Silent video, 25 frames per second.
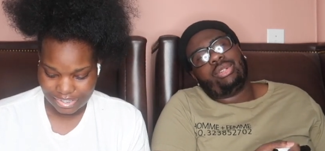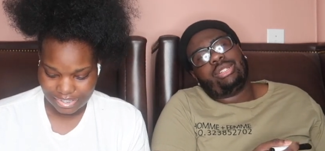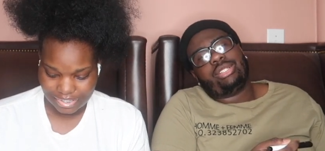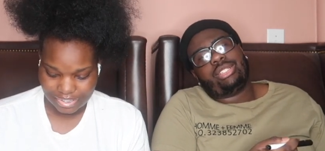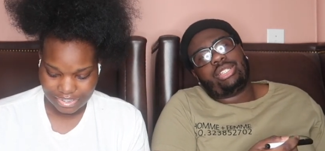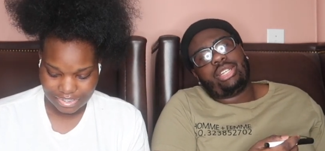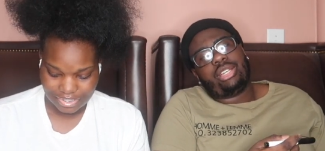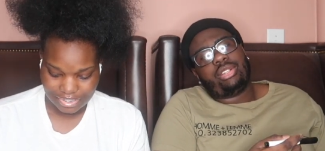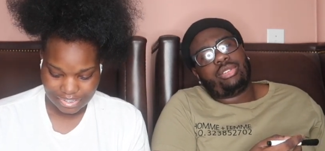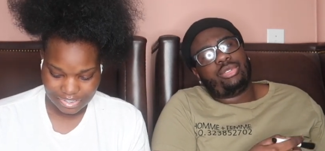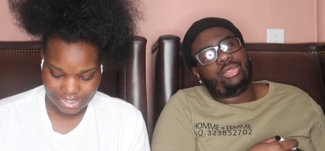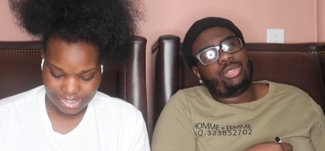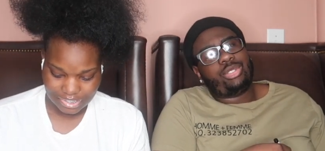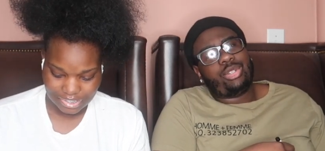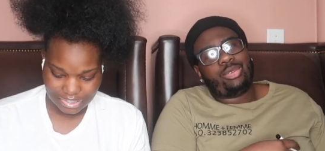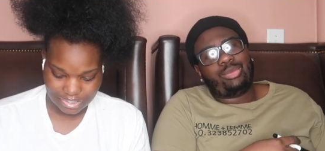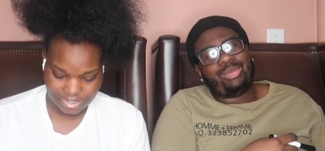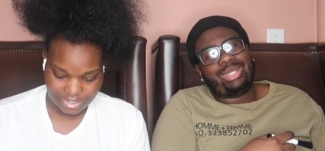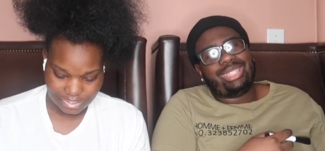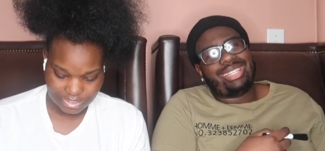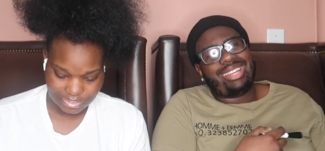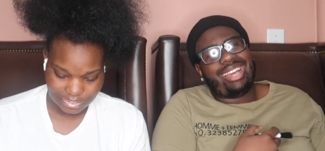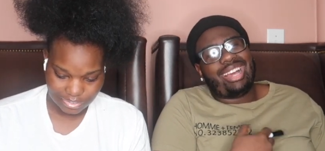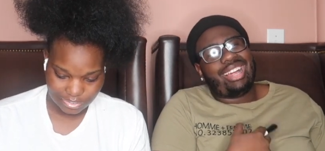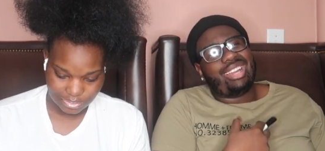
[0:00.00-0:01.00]
Speaker 1: on the channel. Don't
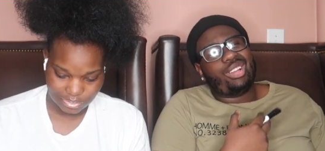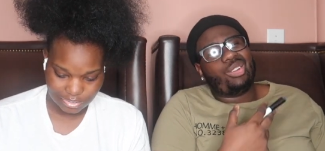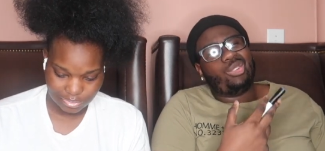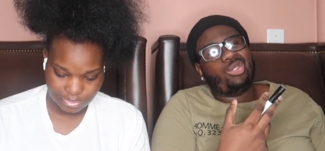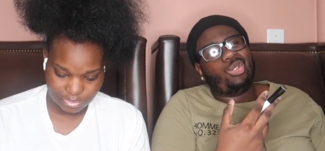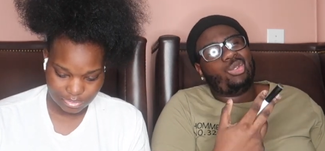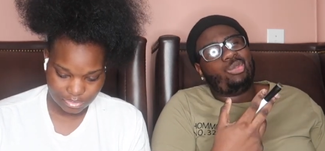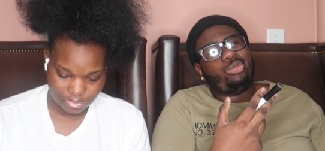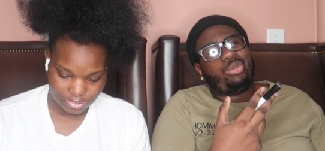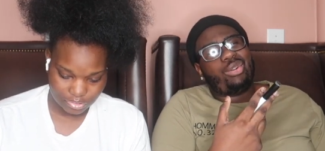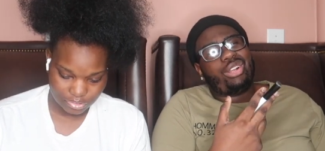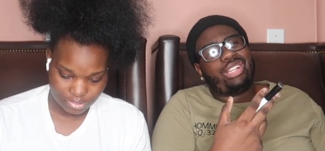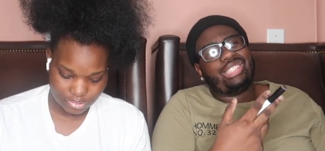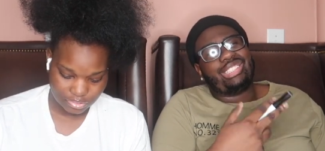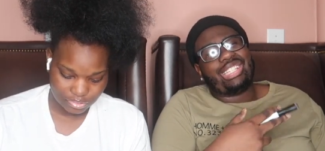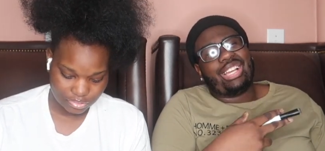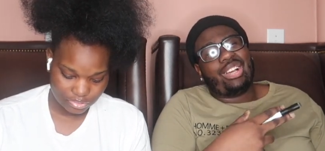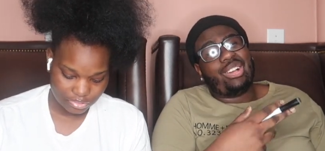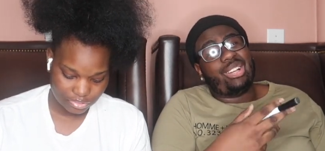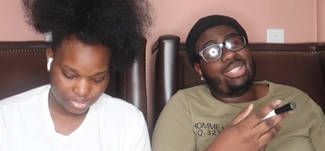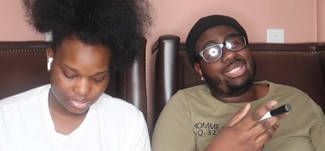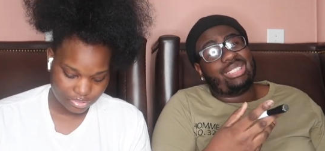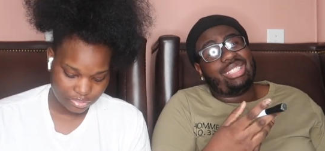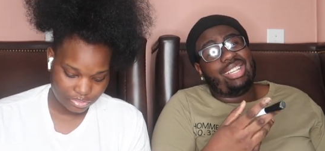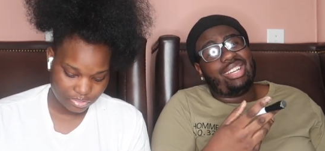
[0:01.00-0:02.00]
mean that I don't do pranks
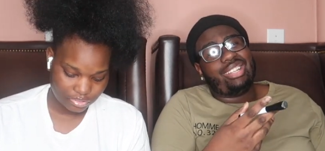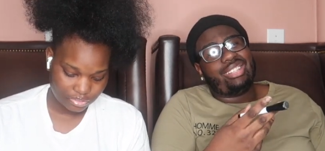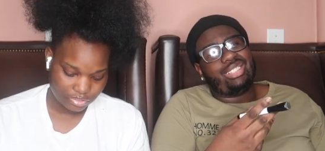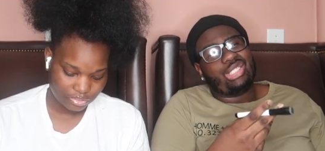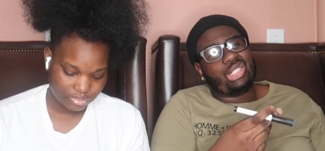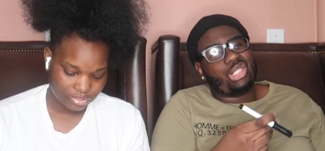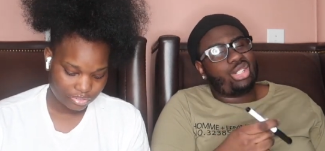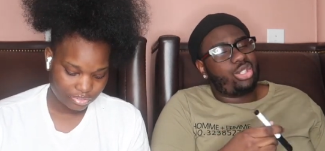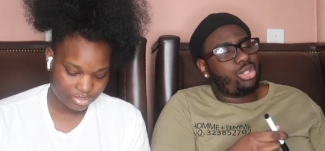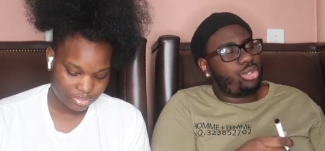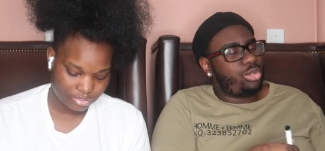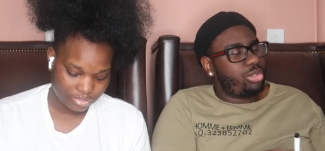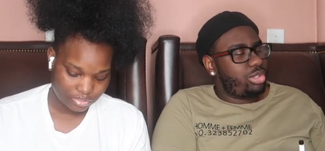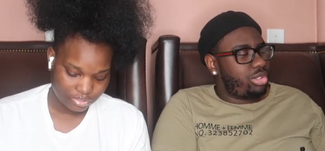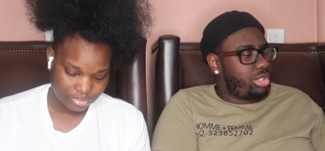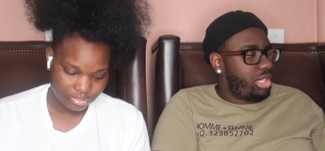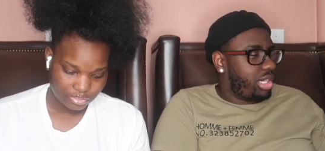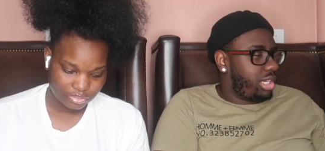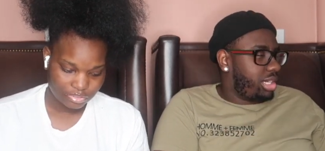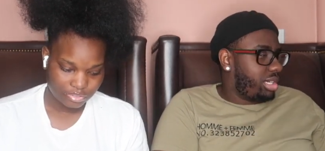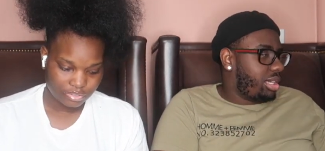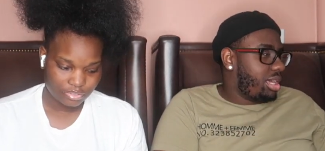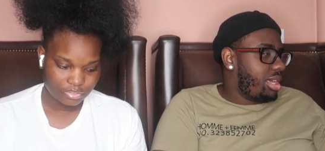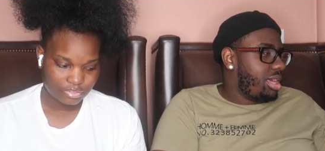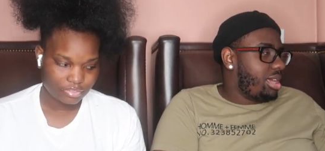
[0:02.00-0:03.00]
outside the channel.
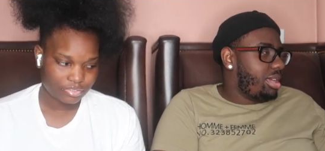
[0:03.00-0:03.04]
Okay.